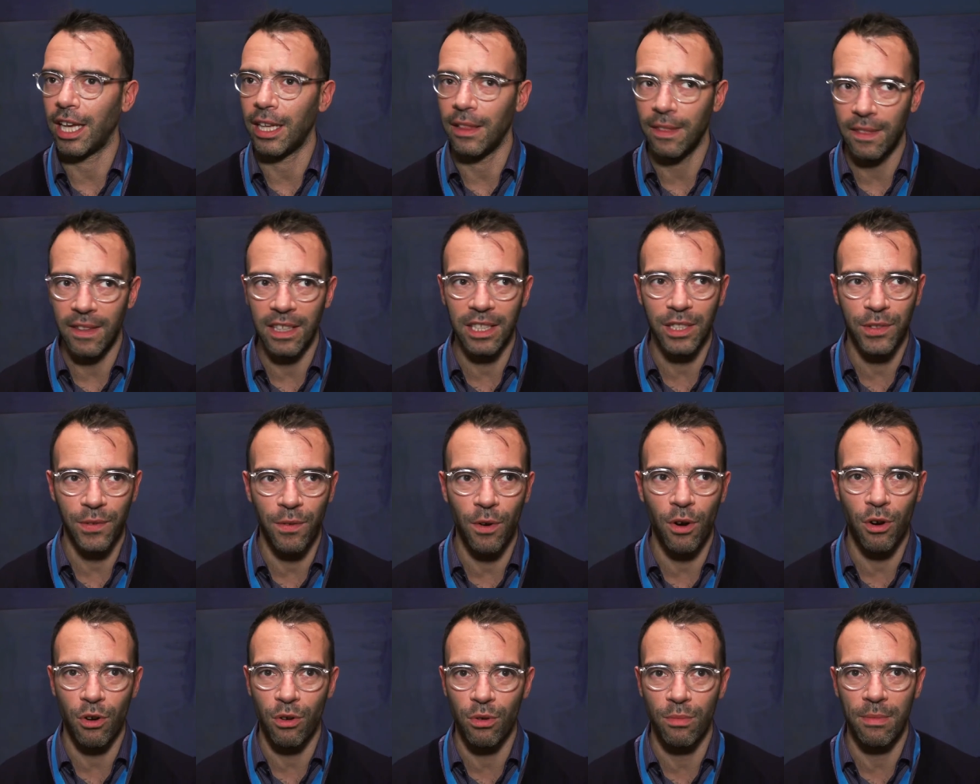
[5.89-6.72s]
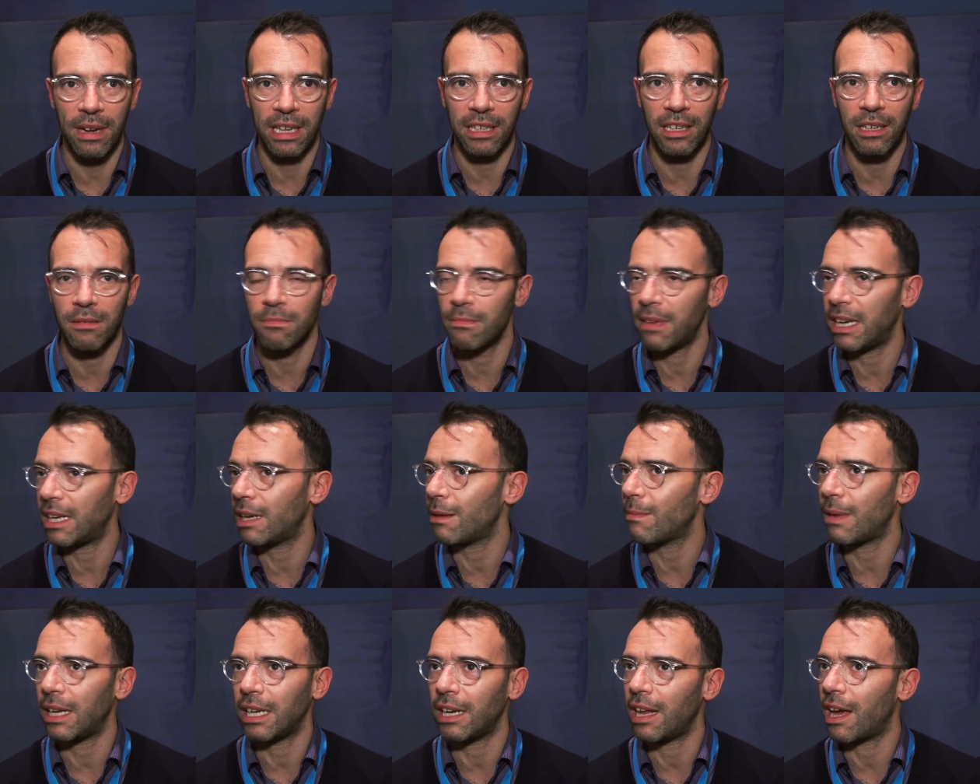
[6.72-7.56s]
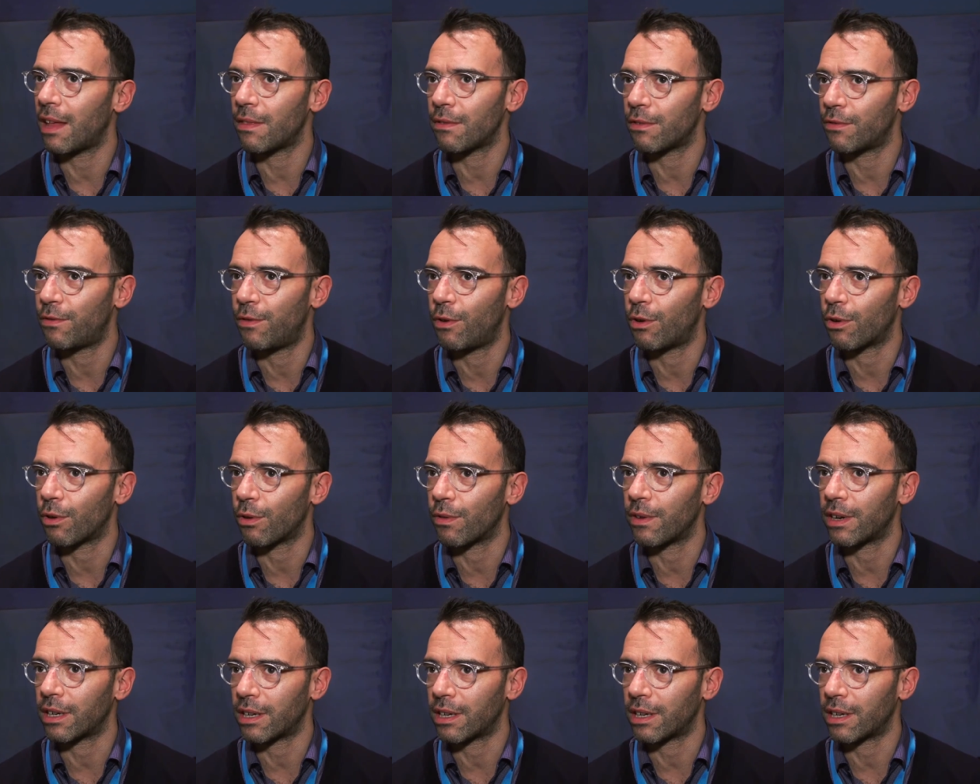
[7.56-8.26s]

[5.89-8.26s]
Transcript: in this forum and in many many other forums.